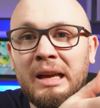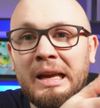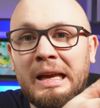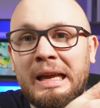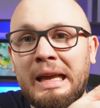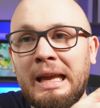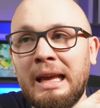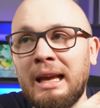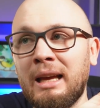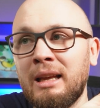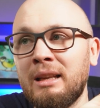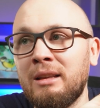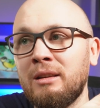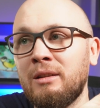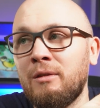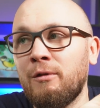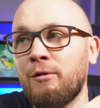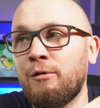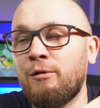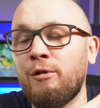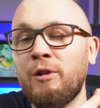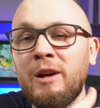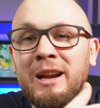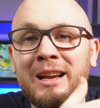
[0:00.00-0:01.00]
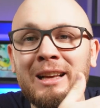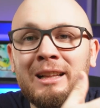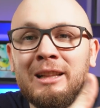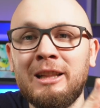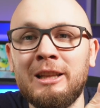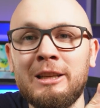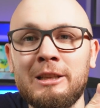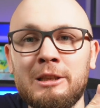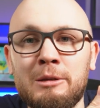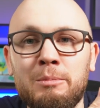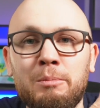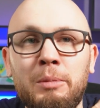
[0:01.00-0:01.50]
And
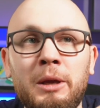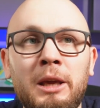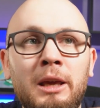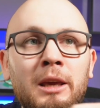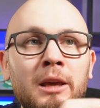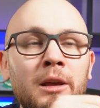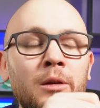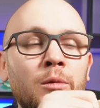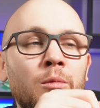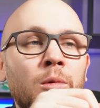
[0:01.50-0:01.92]
frankly speaking,